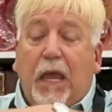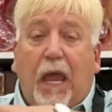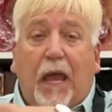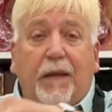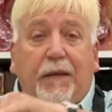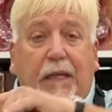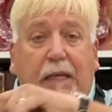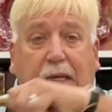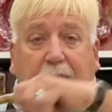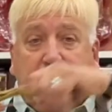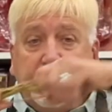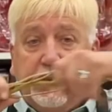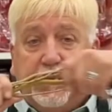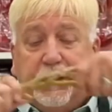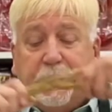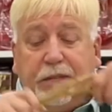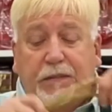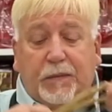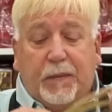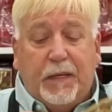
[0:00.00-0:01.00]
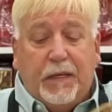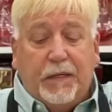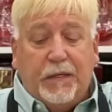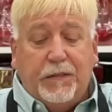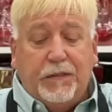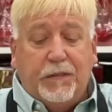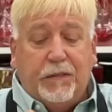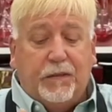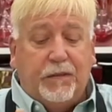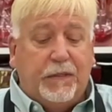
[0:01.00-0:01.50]
And the easiest way to
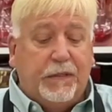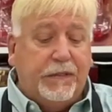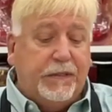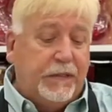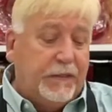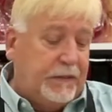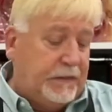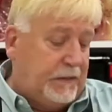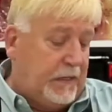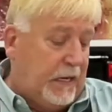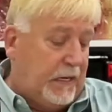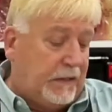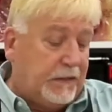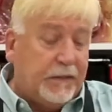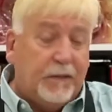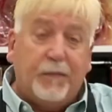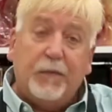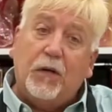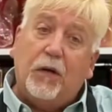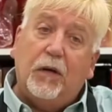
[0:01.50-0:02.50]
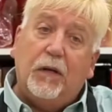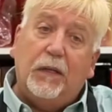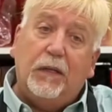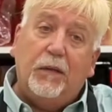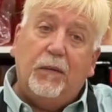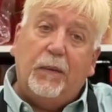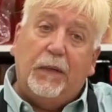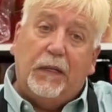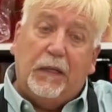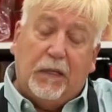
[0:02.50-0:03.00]
do this is take some curly
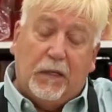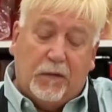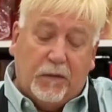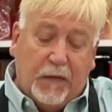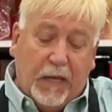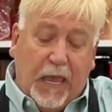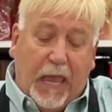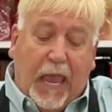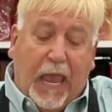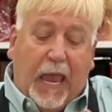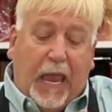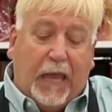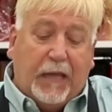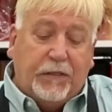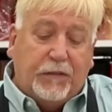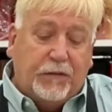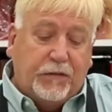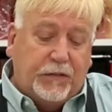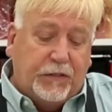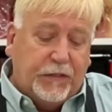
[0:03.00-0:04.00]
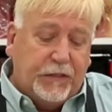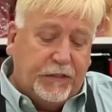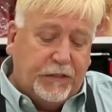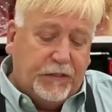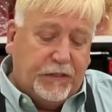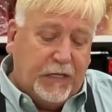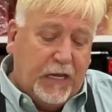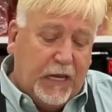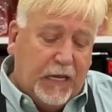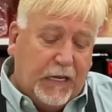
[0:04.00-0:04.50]
willow, and you
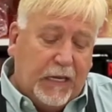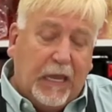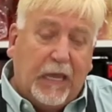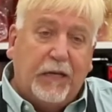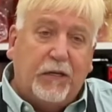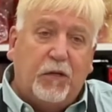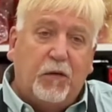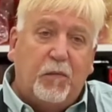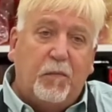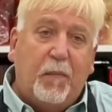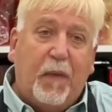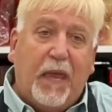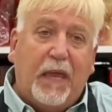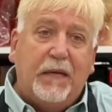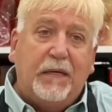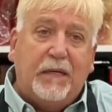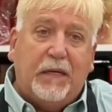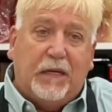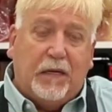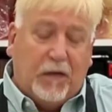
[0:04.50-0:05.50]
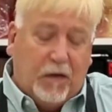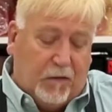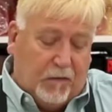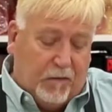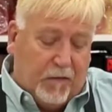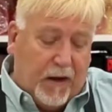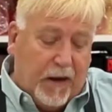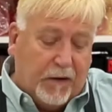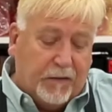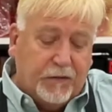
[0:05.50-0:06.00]
just take and you bend it
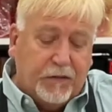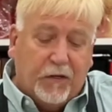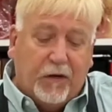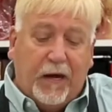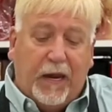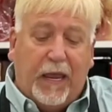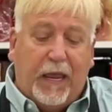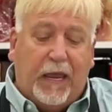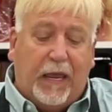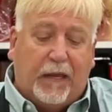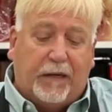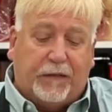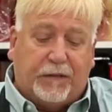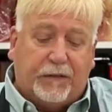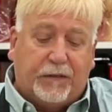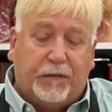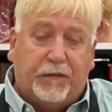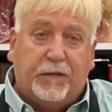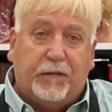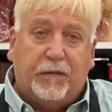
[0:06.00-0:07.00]
around your hand.